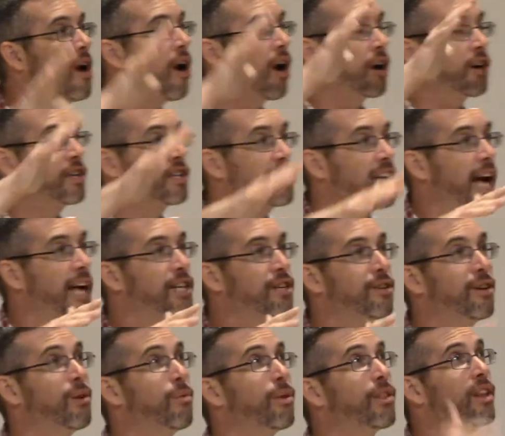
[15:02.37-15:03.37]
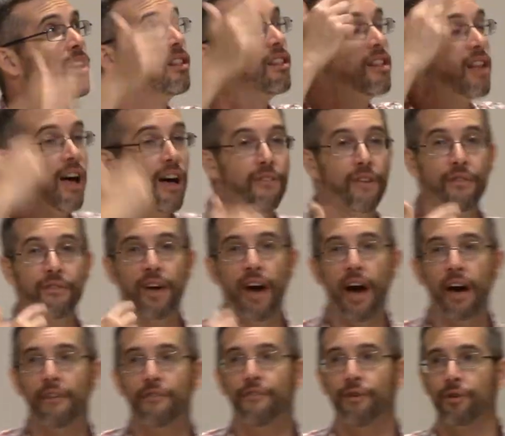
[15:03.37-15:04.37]
are saturated with the love of
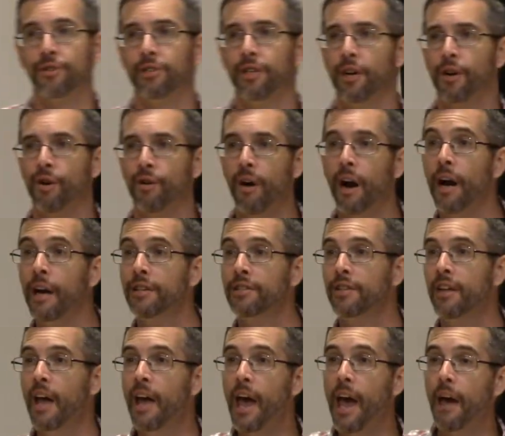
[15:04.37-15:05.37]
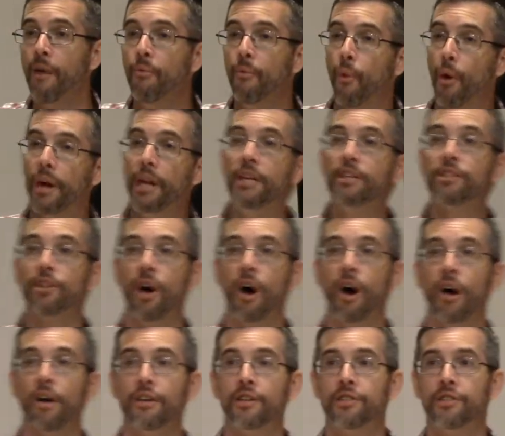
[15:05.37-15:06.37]
God for us in Christ and what he's
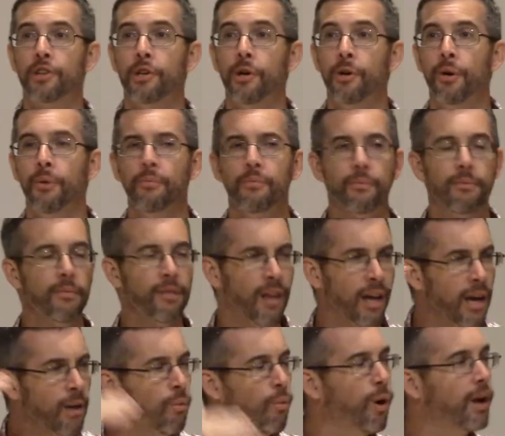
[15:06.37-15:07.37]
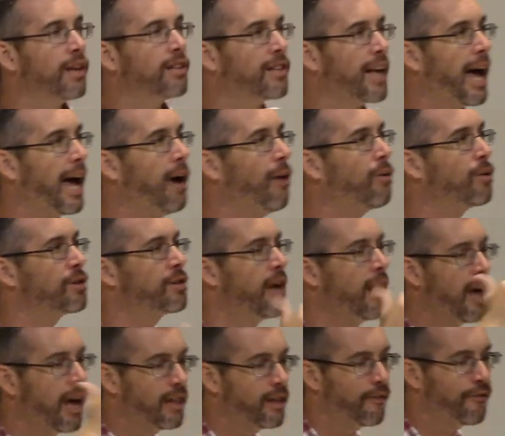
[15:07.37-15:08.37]
called us to, and what is ours
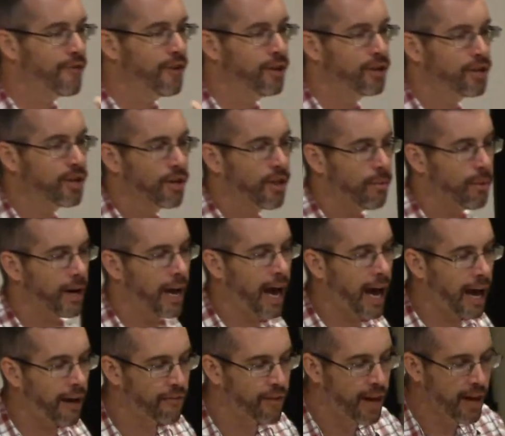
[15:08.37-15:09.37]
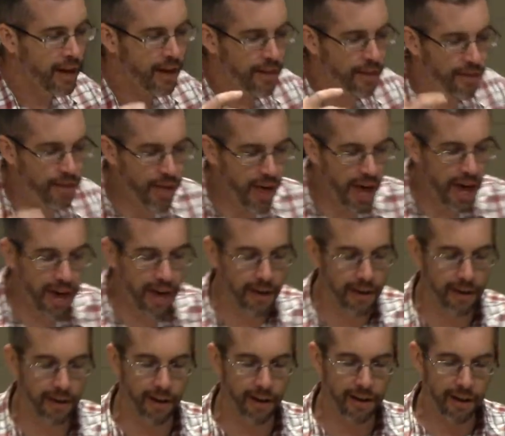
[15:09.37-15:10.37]
and the future that we have,
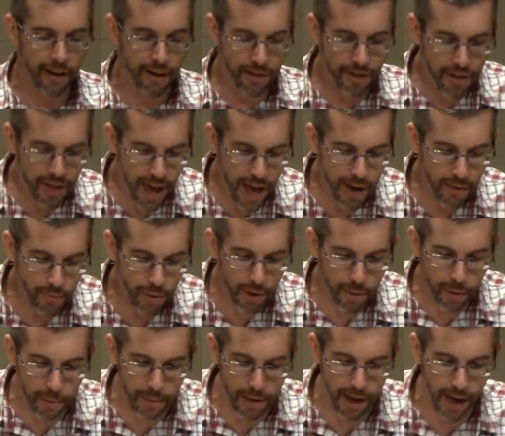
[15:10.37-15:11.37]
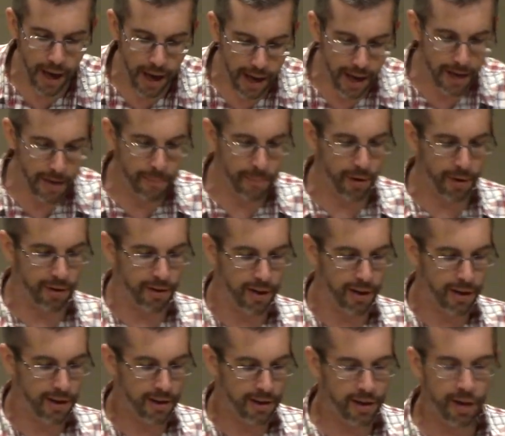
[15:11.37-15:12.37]
then, then we will be able
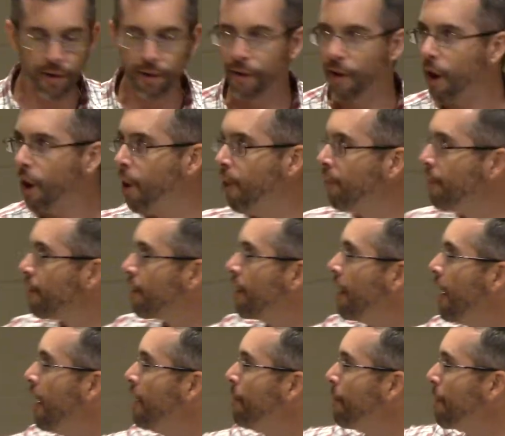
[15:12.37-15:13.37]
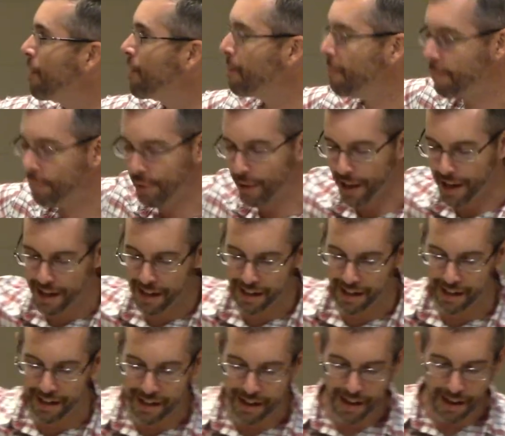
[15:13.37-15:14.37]
to overcome our
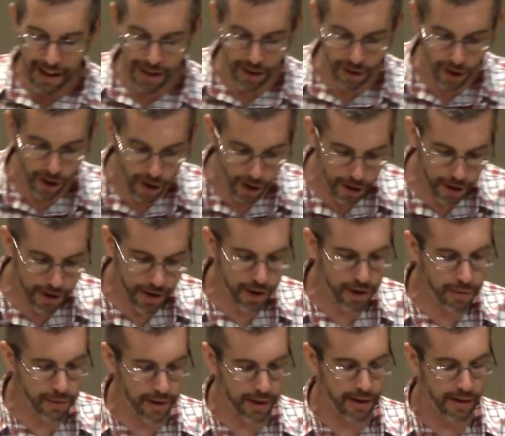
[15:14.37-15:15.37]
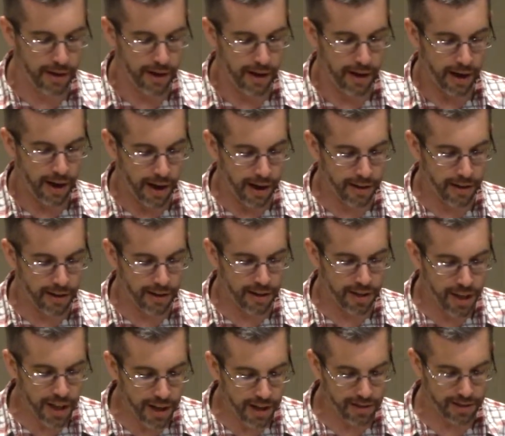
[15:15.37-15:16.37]
complaining and our arguing and the
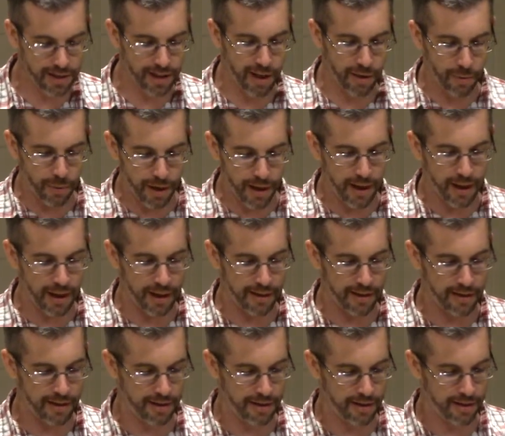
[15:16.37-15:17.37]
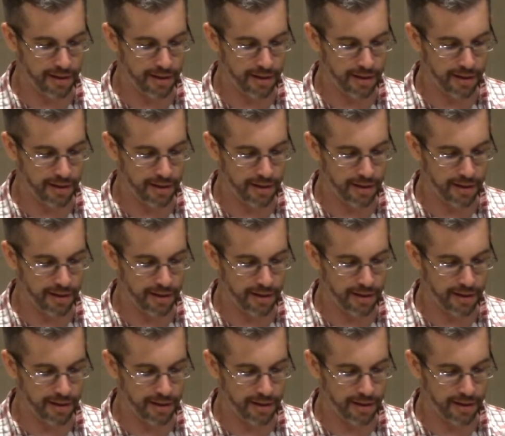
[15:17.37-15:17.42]
things that we get